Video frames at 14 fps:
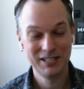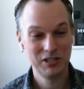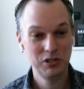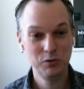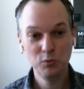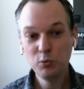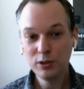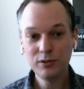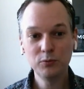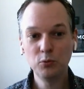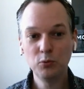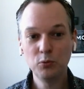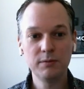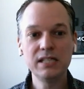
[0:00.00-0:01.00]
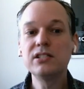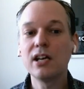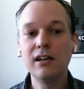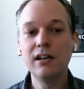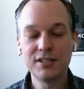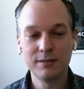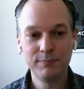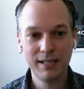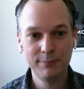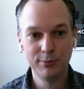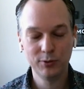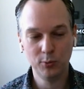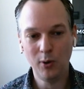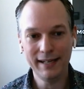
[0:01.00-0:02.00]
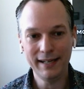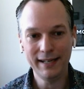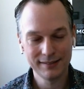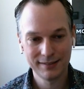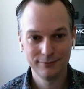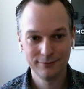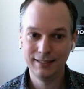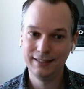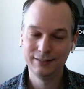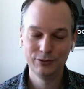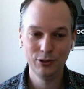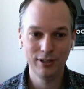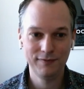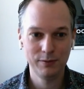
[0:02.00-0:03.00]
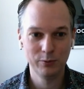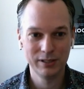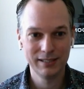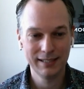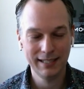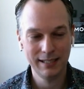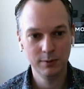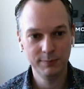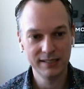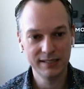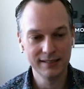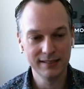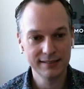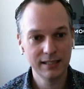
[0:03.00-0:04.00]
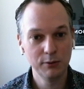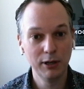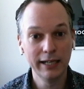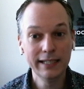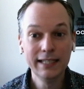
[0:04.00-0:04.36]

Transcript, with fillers: You wouldn't want to be charging people twice. Well, not if you wanted to keep your business anyway.